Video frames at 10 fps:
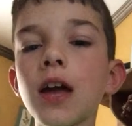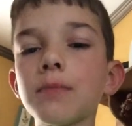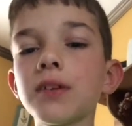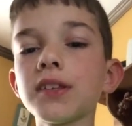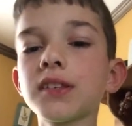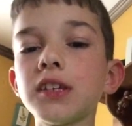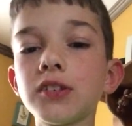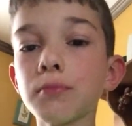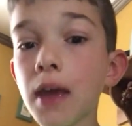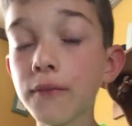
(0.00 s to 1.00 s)
at
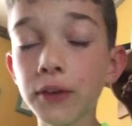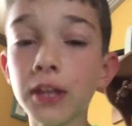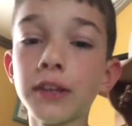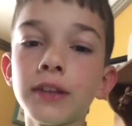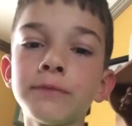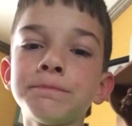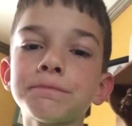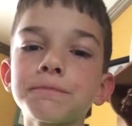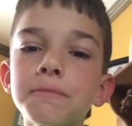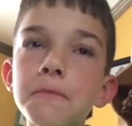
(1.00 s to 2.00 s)
Prestige, I'm having an
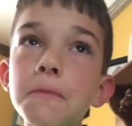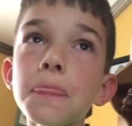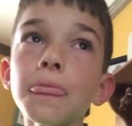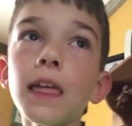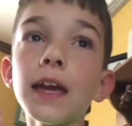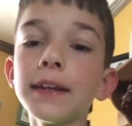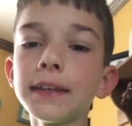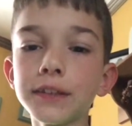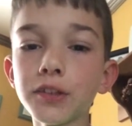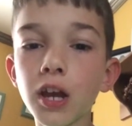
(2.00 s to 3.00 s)

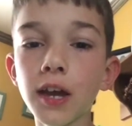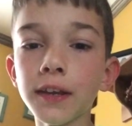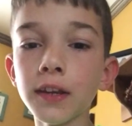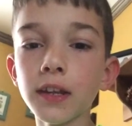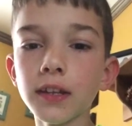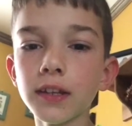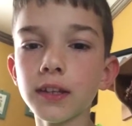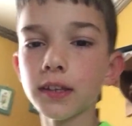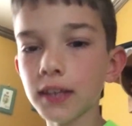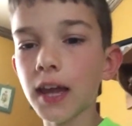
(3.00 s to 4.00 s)
Easter hunt.
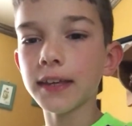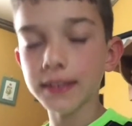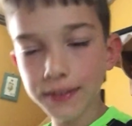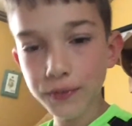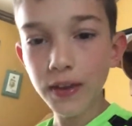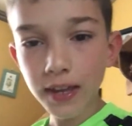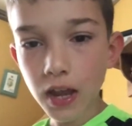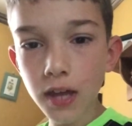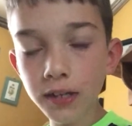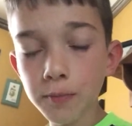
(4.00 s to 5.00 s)
Yeah, Easter egg
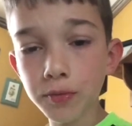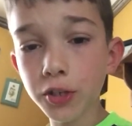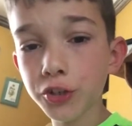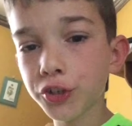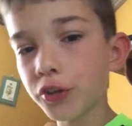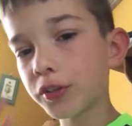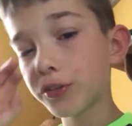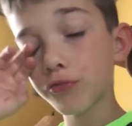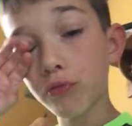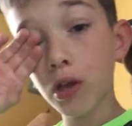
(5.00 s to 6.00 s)
hunt. I'm pretty sure it's
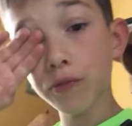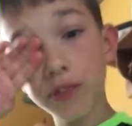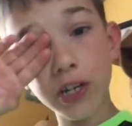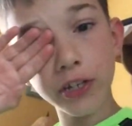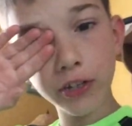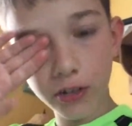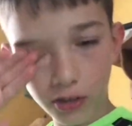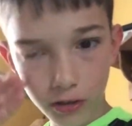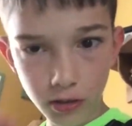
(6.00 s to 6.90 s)
12 and under.